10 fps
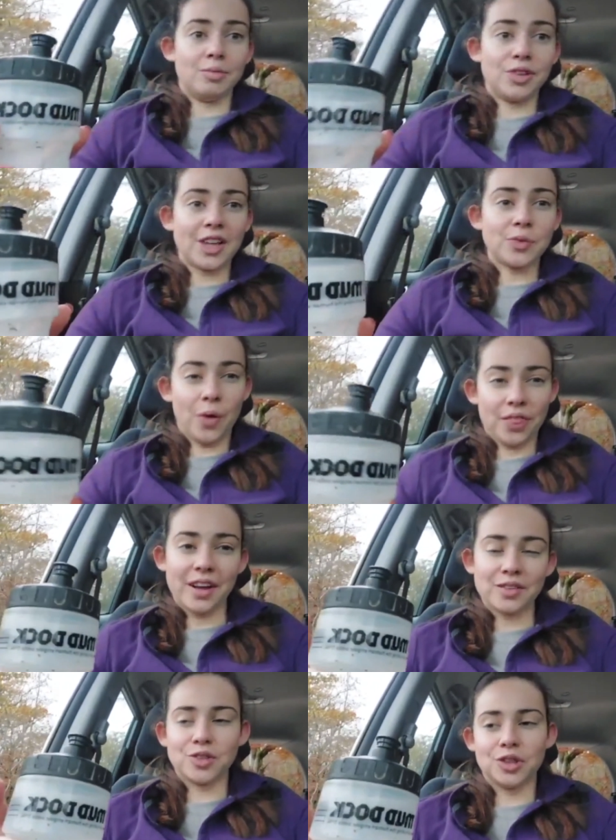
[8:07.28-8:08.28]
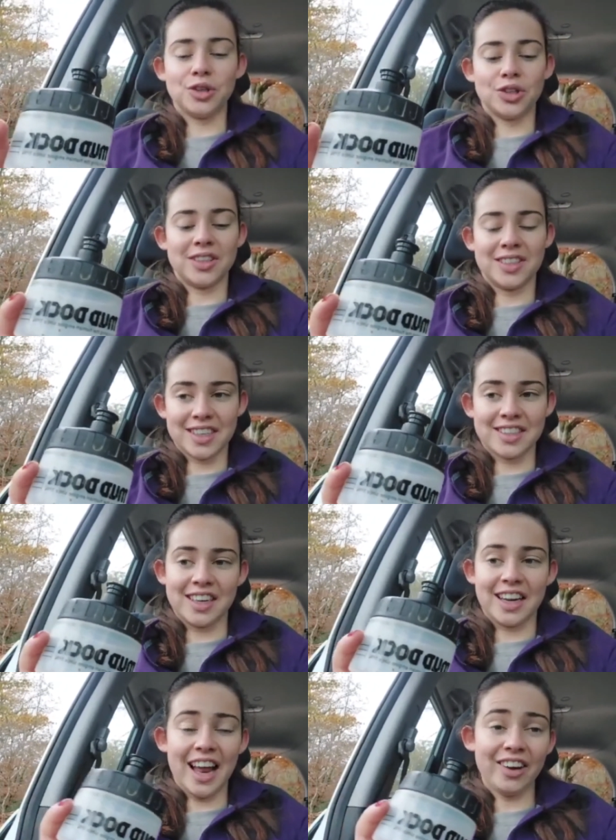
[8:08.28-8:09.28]
so that's 1,216
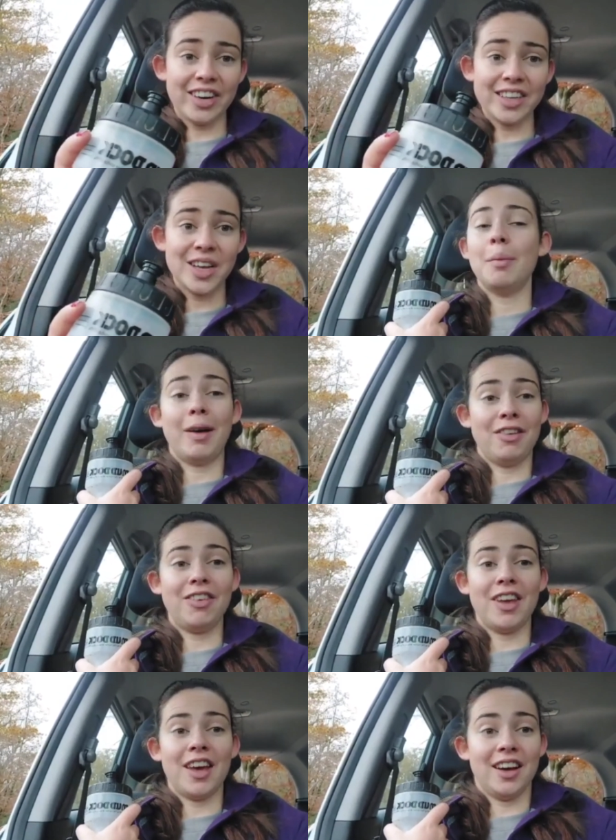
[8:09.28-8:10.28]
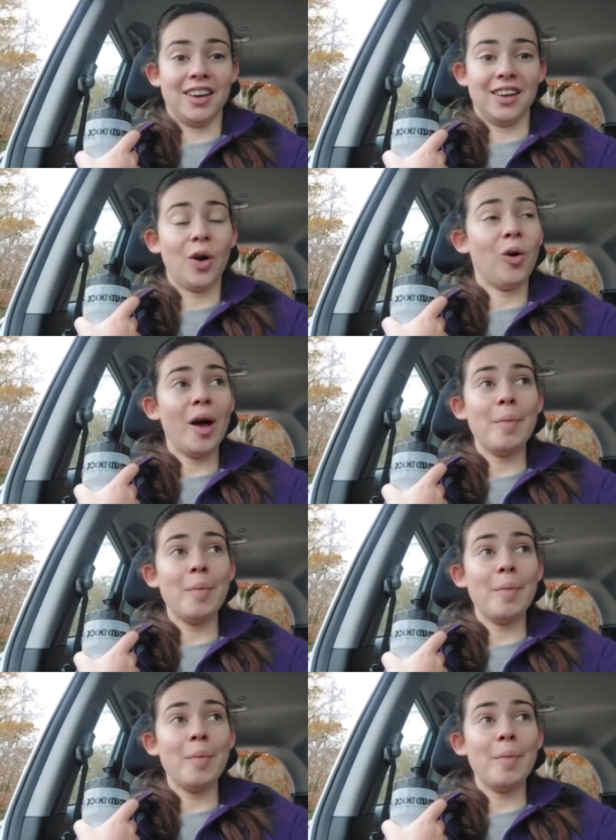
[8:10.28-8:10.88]
calories. My feet hurt quite a